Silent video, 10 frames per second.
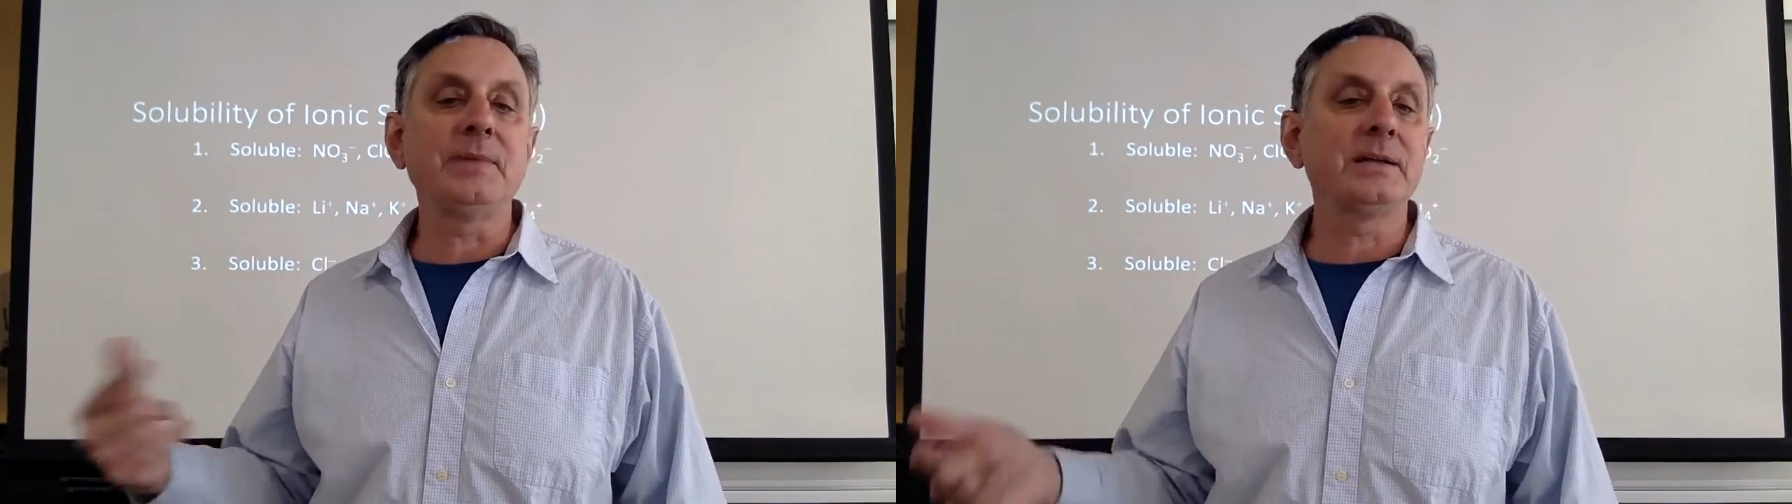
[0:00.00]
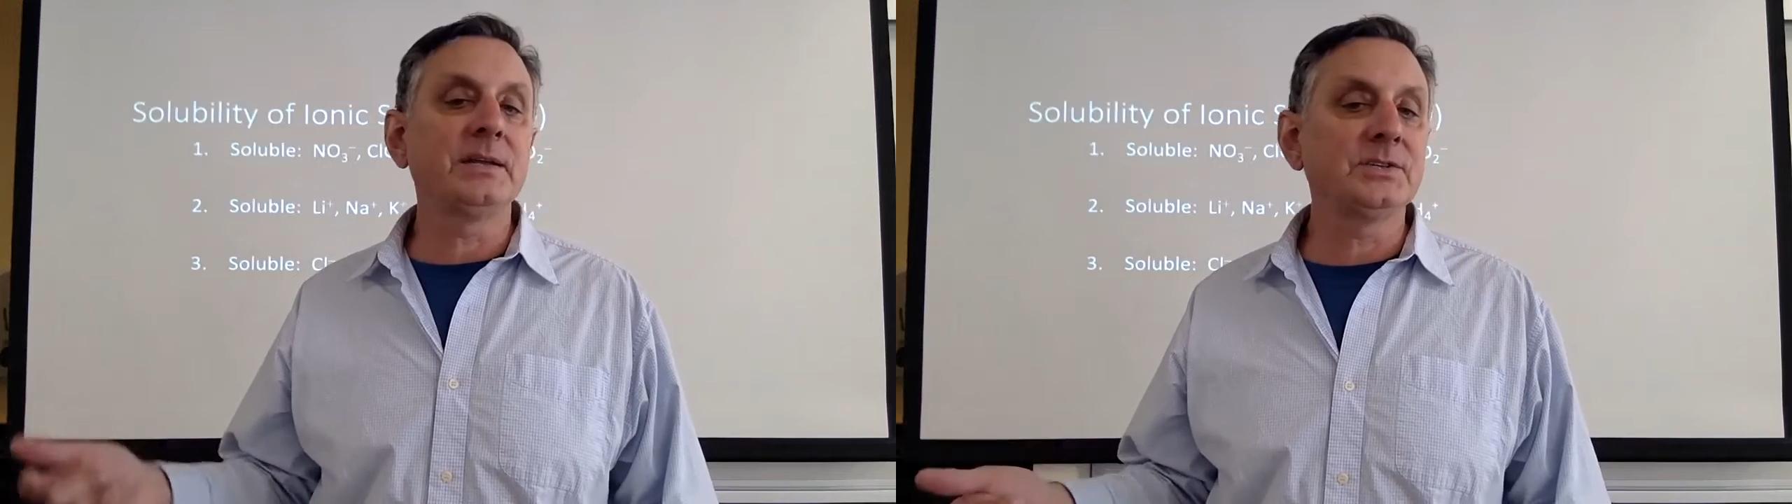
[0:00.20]

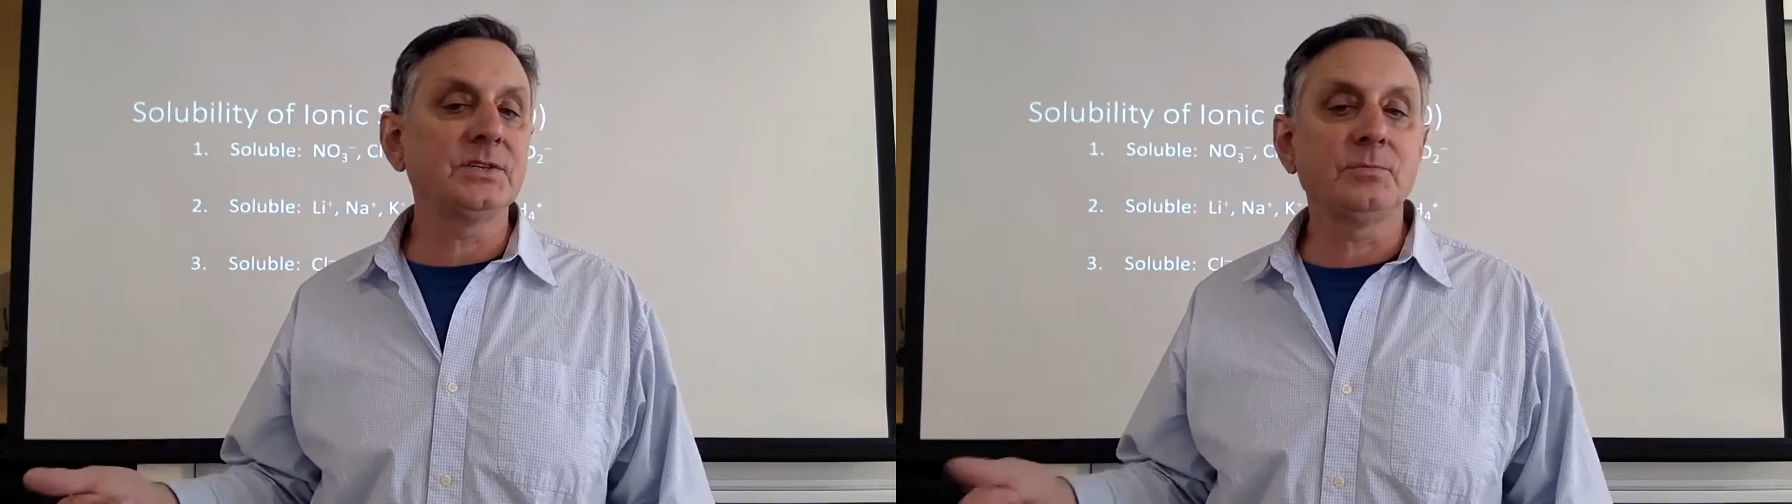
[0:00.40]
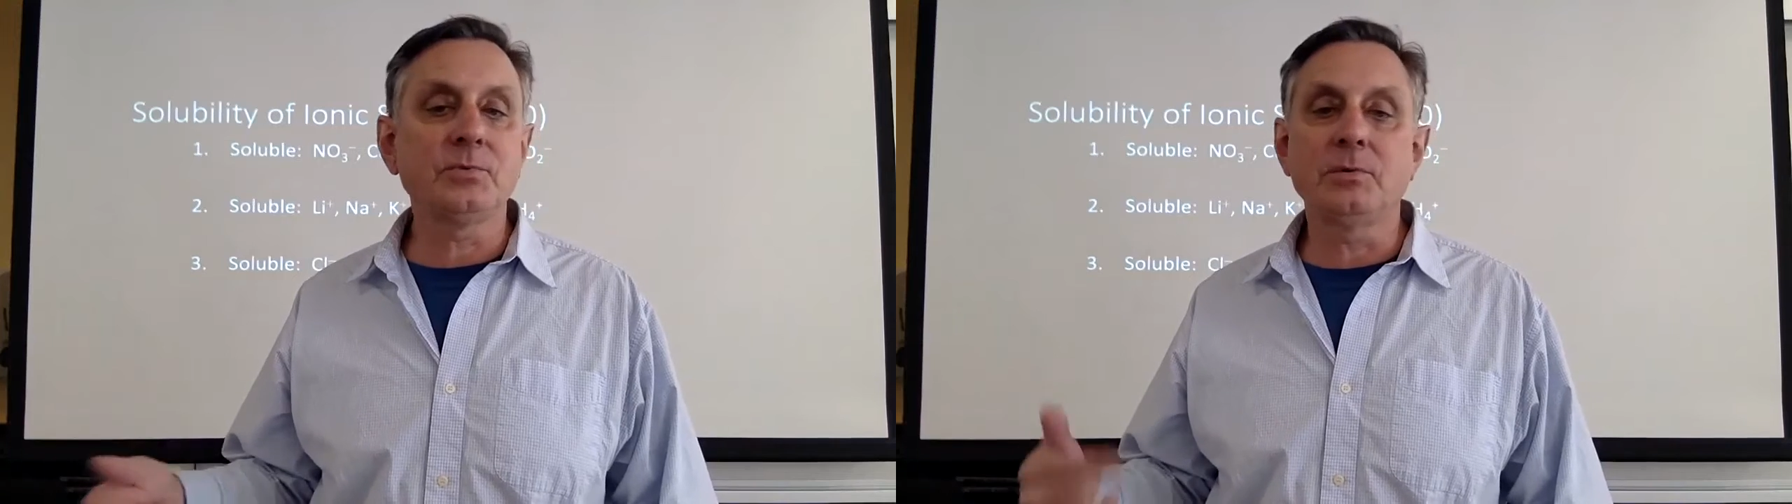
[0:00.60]

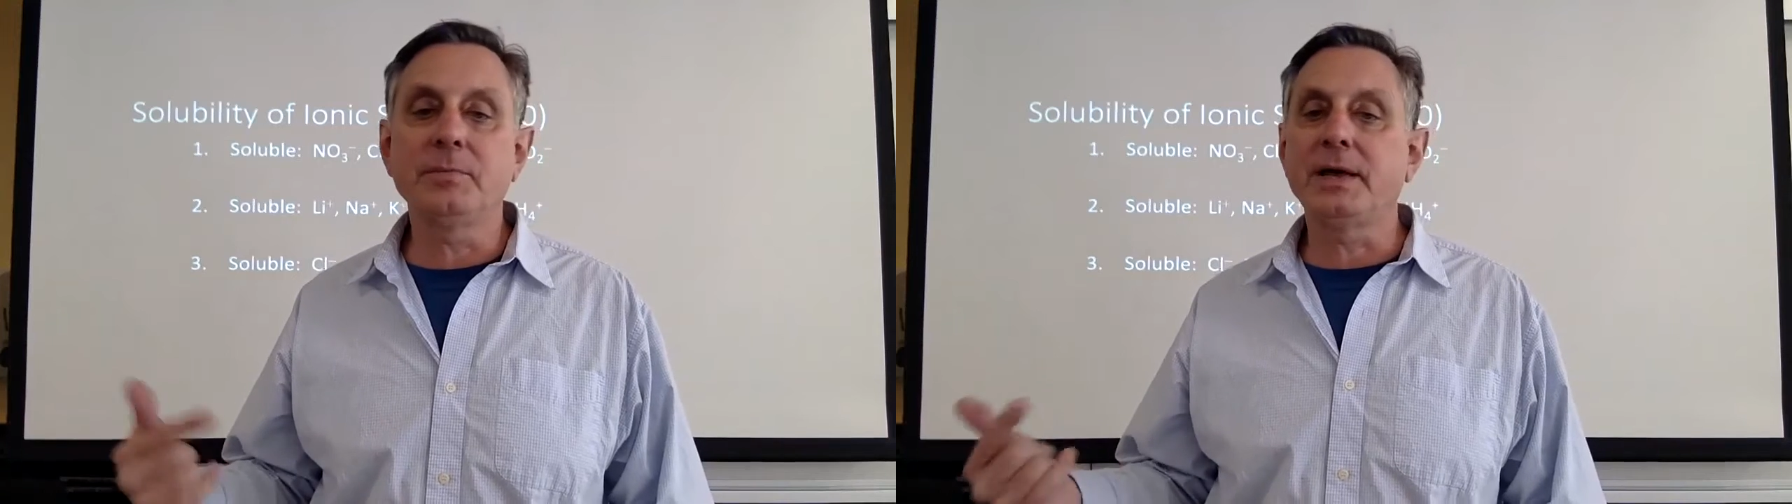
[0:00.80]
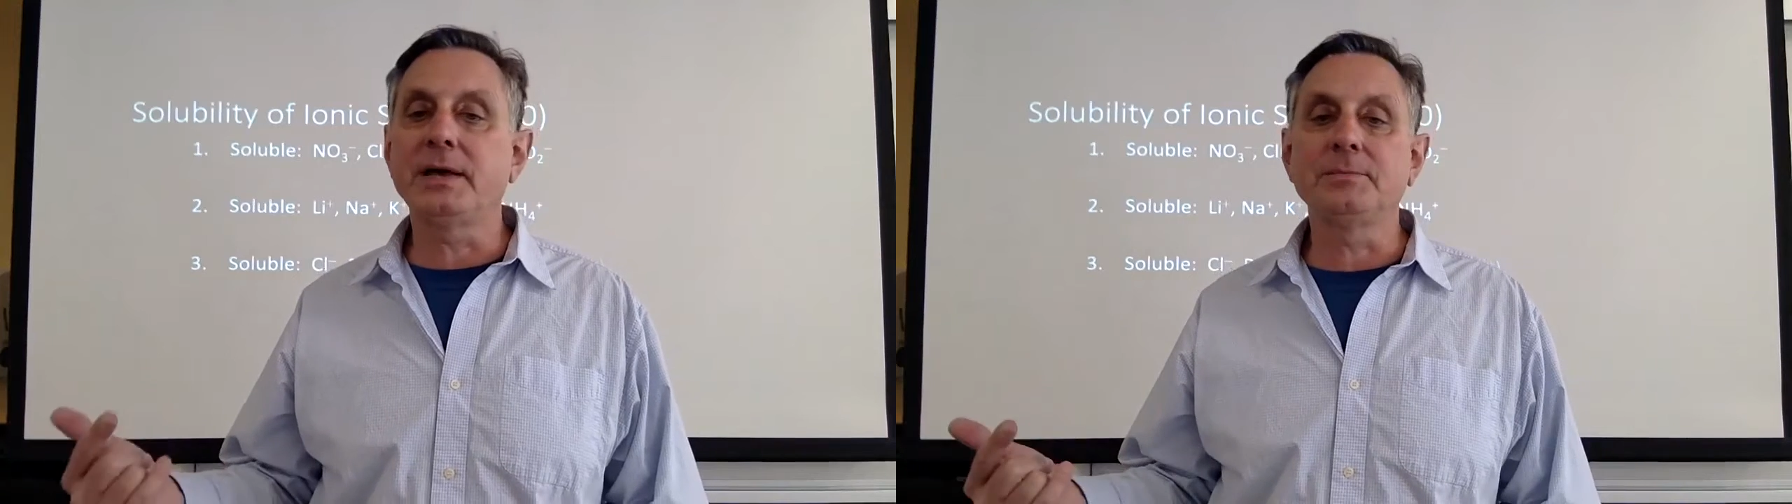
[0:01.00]
magnesium
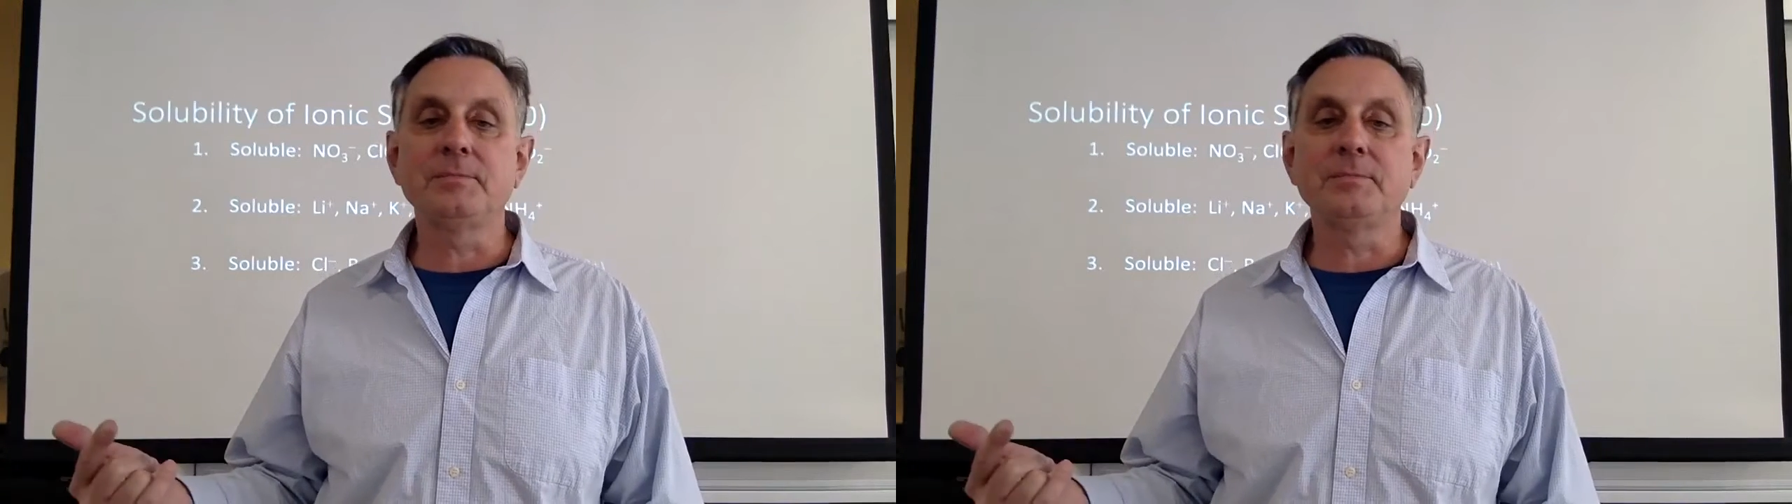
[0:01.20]
bromide,